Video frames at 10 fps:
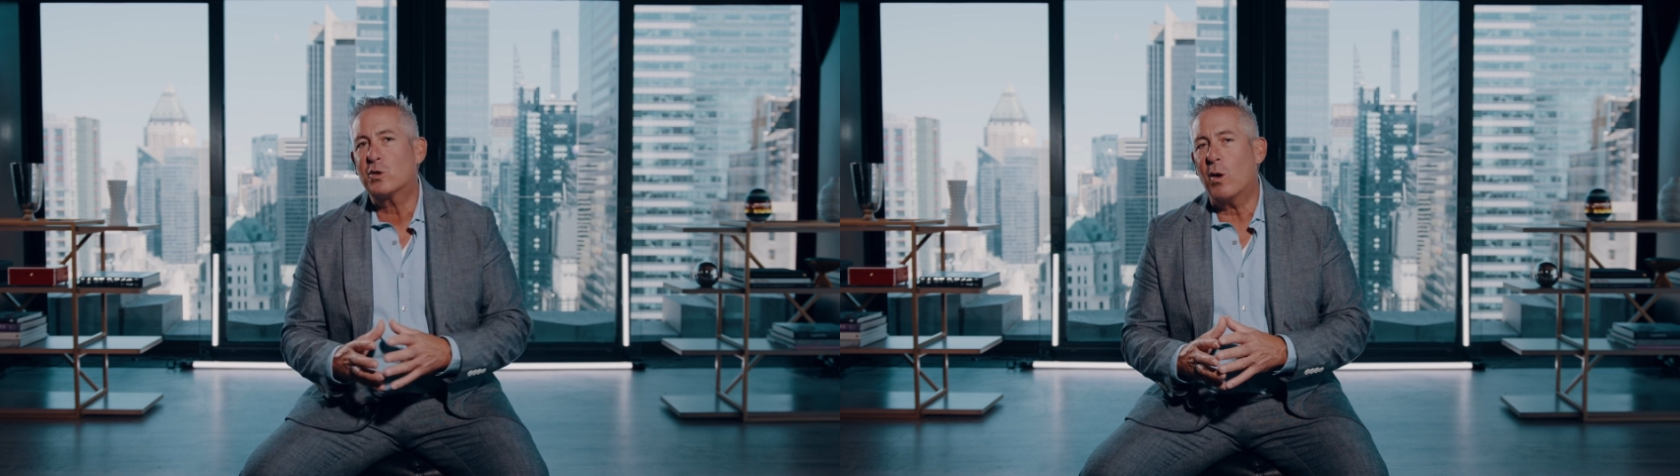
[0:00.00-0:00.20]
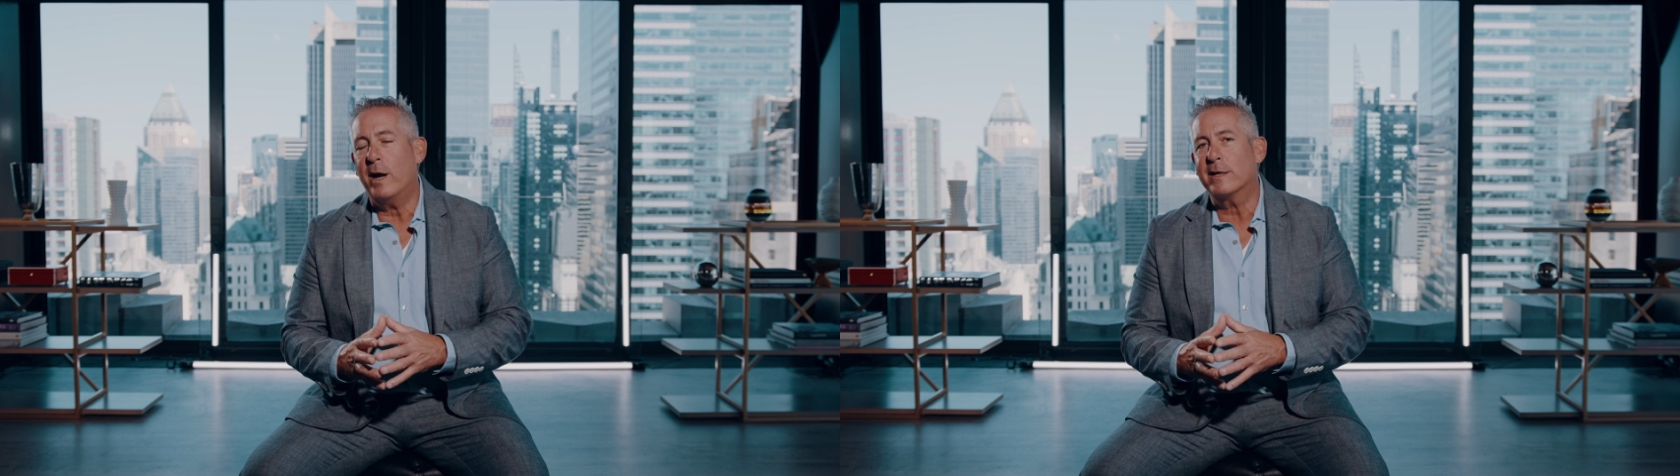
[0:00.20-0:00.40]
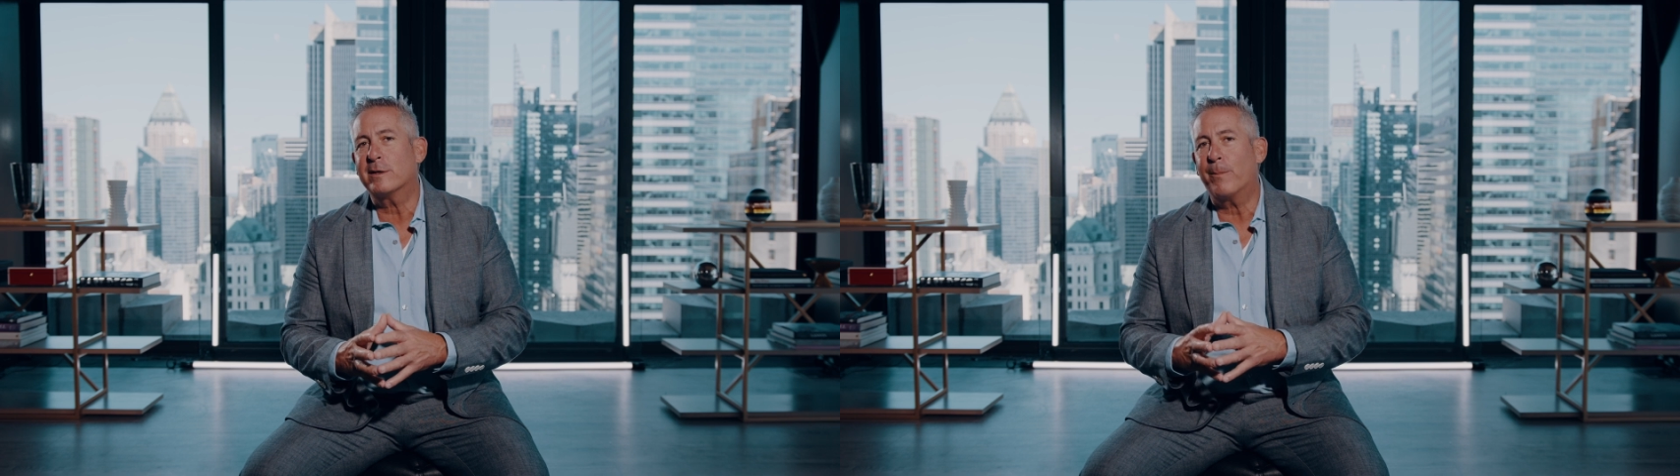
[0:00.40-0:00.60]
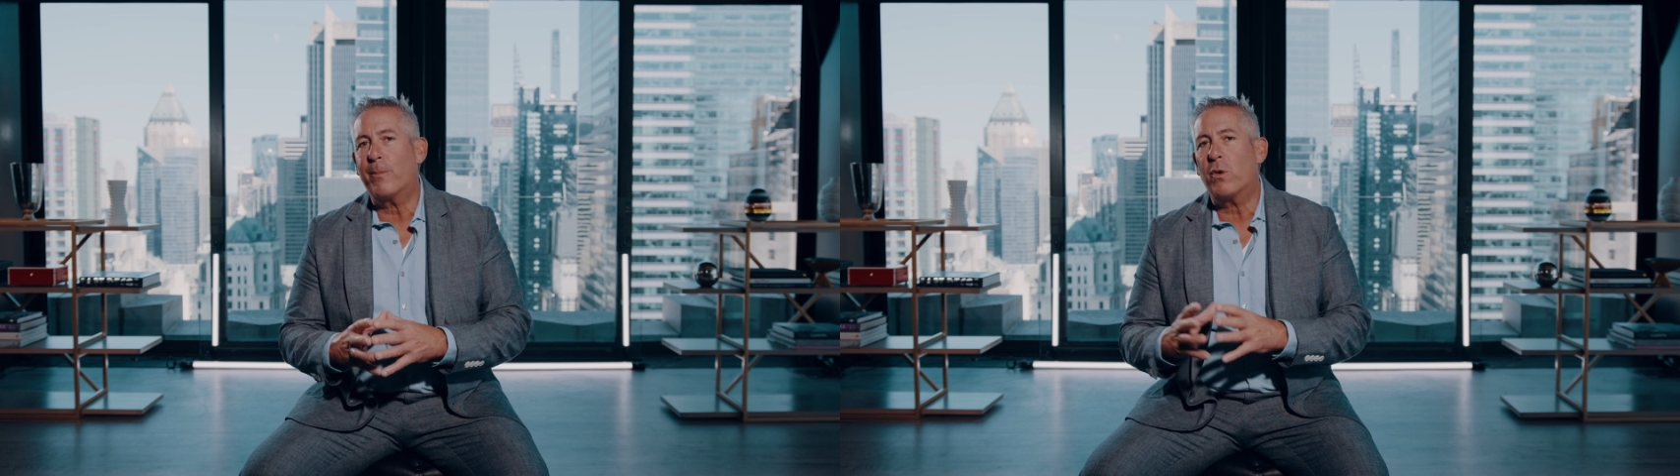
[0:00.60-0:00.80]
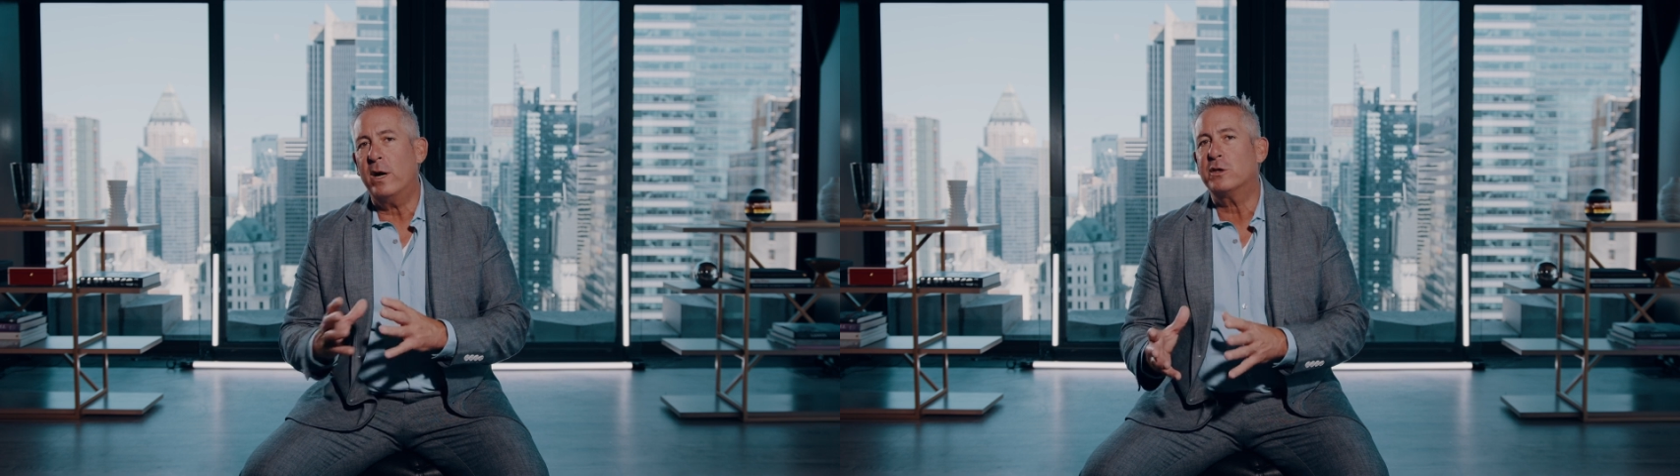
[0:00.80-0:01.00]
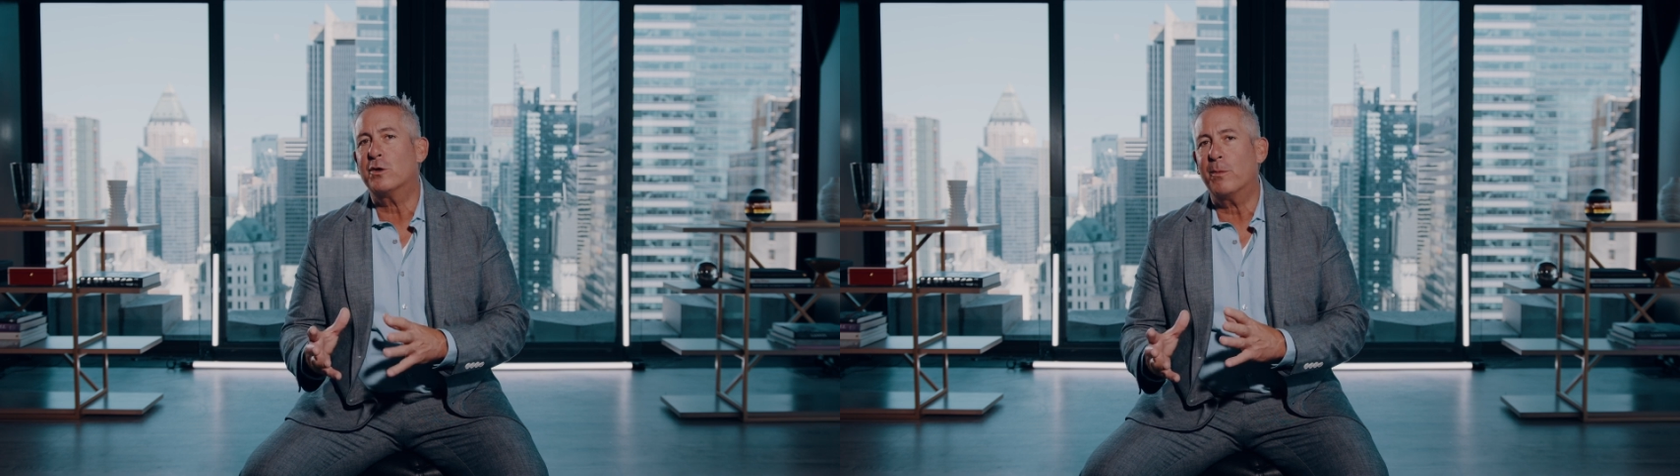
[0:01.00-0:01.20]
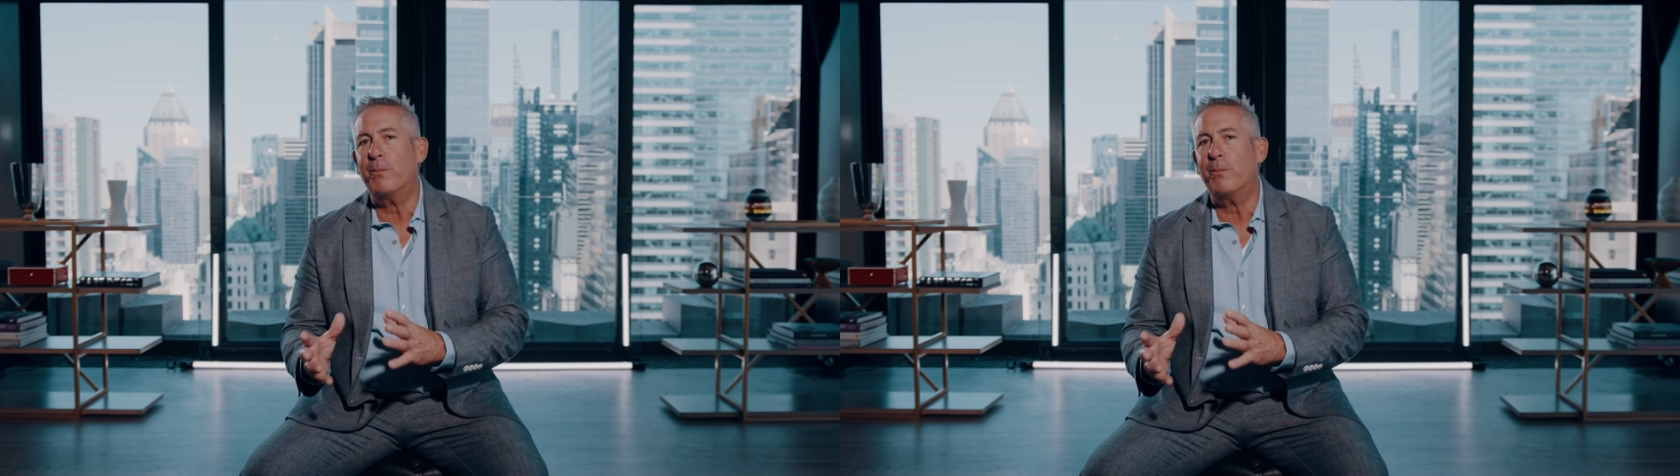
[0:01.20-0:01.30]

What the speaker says: trying to pressure